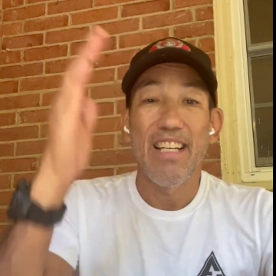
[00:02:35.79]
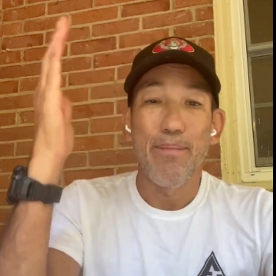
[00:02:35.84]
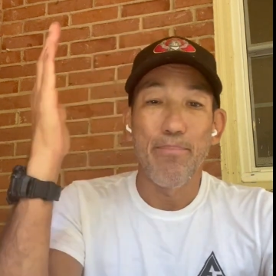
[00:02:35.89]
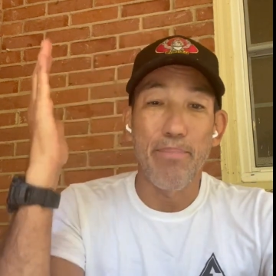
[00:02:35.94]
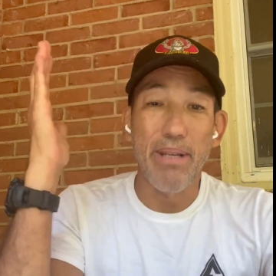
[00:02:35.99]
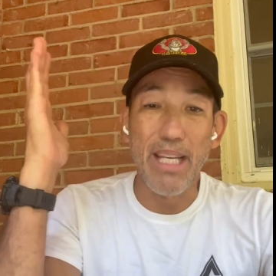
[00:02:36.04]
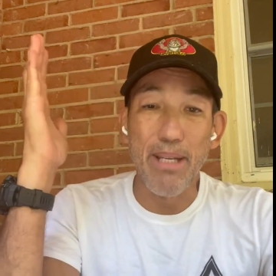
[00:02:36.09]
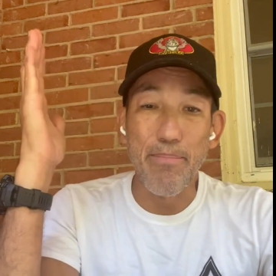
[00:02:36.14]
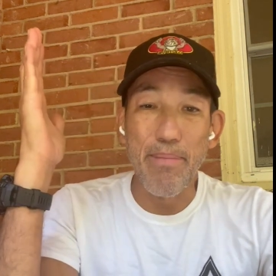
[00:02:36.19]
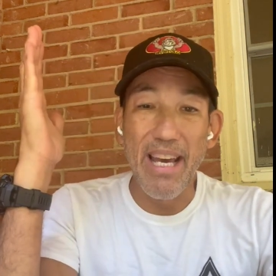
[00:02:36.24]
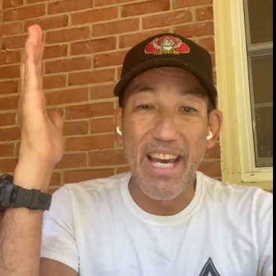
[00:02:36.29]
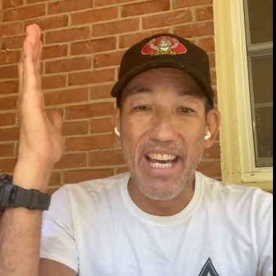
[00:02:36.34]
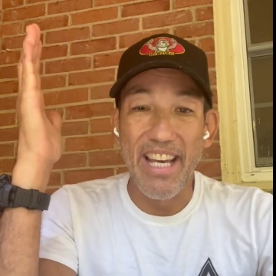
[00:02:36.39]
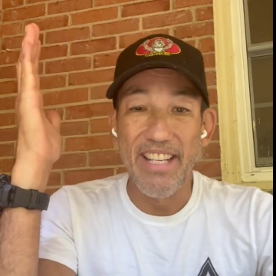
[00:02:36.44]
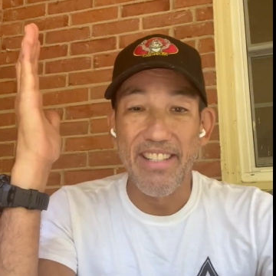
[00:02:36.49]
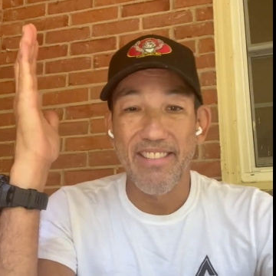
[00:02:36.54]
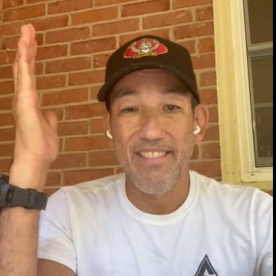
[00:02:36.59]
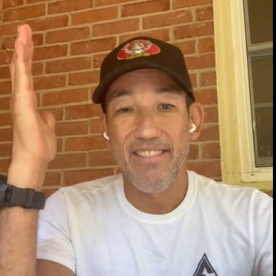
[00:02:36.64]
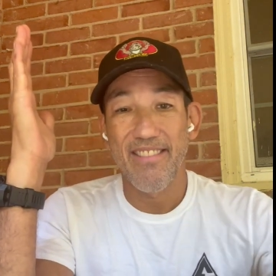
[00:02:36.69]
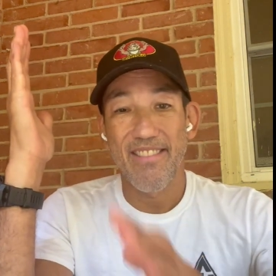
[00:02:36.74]
Big
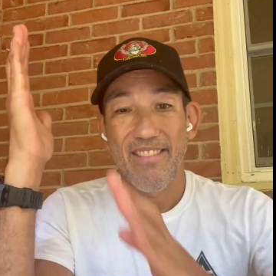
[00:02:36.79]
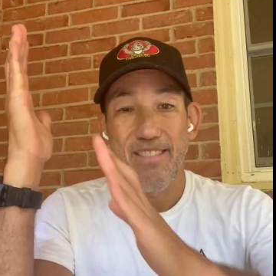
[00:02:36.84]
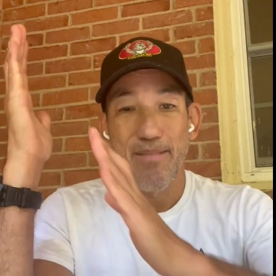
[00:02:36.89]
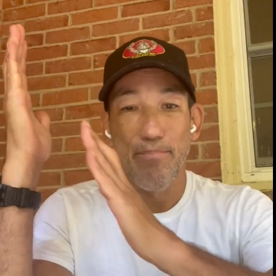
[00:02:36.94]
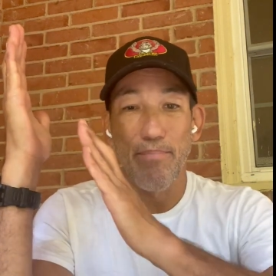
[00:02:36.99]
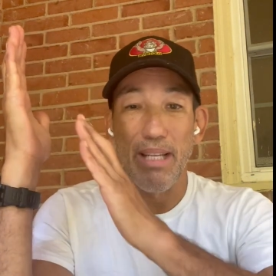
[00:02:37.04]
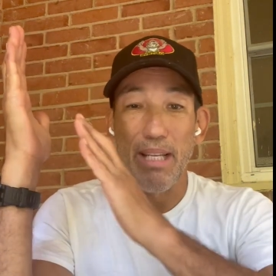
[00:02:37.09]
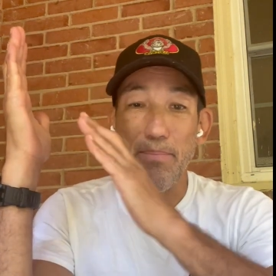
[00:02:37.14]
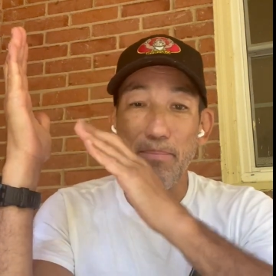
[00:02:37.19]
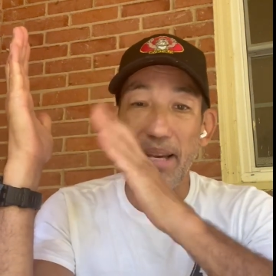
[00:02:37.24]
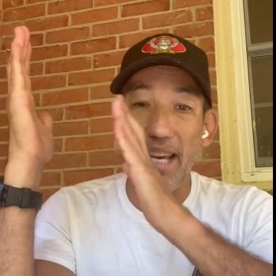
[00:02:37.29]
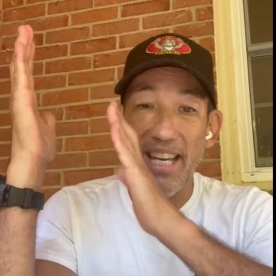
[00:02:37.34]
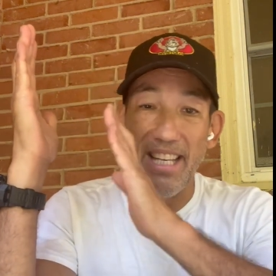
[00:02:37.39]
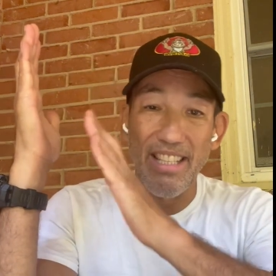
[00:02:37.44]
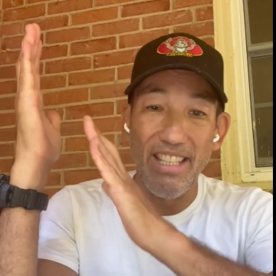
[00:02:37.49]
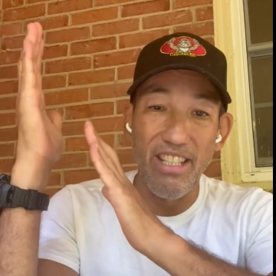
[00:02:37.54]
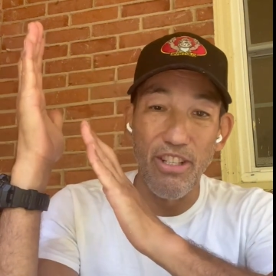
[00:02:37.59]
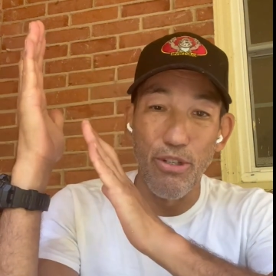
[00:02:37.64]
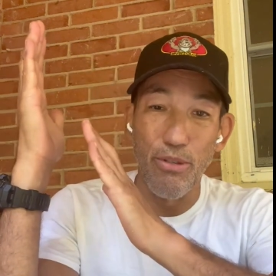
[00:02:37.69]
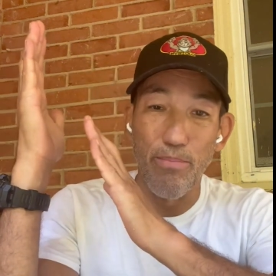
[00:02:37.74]
man,
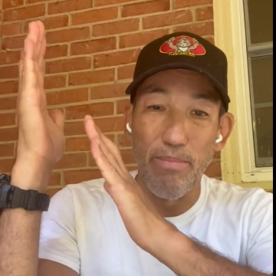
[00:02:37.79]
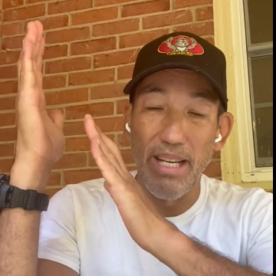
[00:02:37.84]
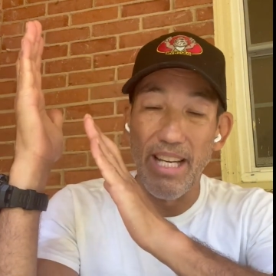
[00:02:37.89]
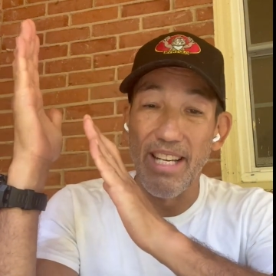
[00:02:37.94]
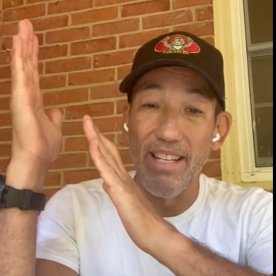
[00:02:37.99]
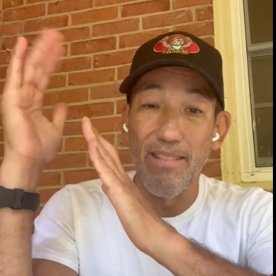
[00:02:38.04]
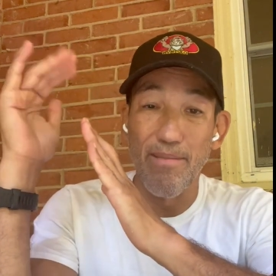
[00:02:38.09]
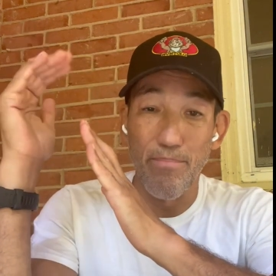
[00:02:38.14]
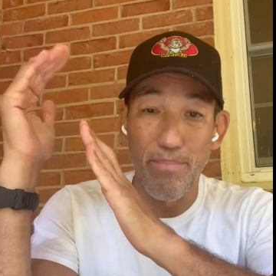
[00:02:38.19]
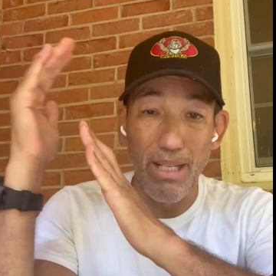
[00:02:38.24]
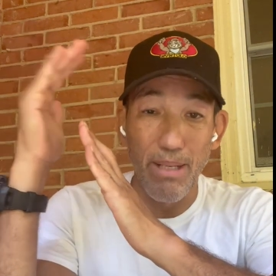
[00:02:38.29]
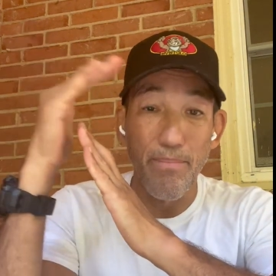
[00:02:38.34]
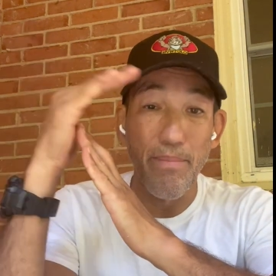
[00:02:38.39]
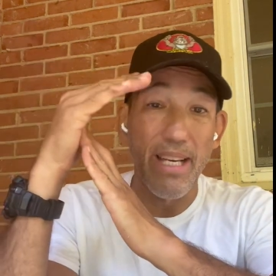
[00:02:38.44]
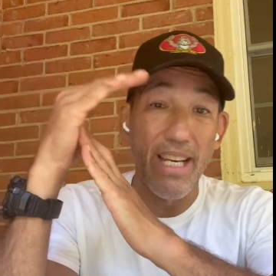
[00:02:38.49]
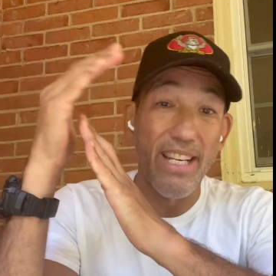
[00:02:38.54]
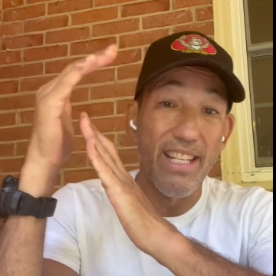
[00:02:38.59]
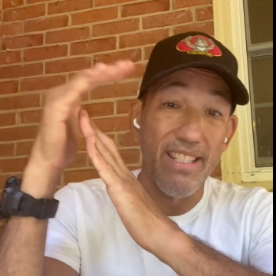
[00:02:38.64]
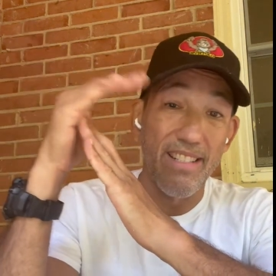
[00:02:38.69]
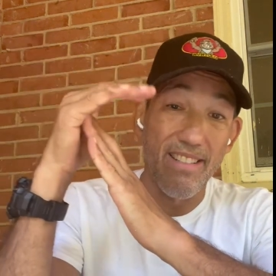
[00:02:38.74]
little man, big
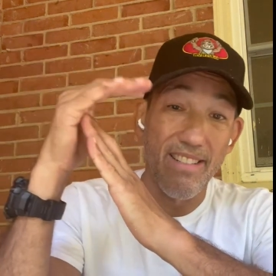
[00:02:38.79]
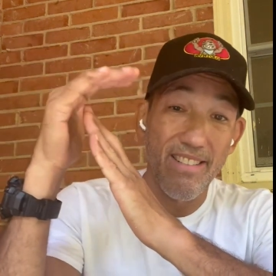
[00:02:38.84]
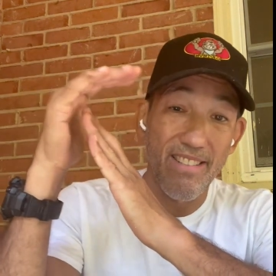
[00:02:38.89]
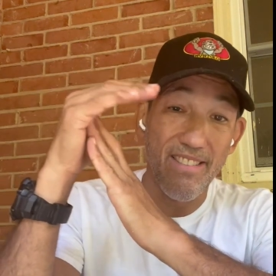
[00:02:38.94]
man,